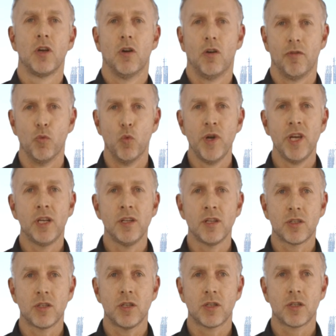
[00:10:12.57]
of
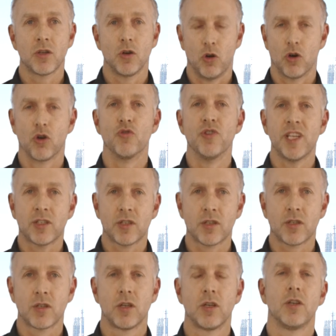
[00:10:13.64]
weaknesses or
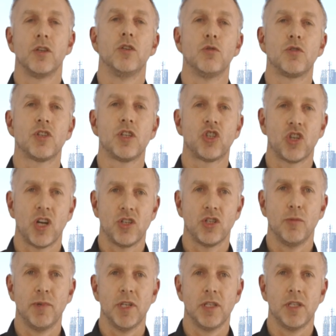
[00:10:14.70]
risks using
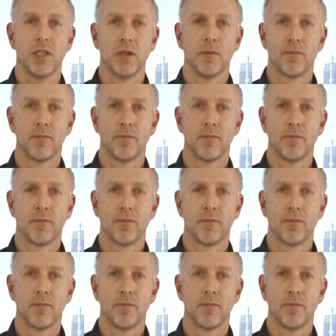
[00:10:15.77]
ChatGPT.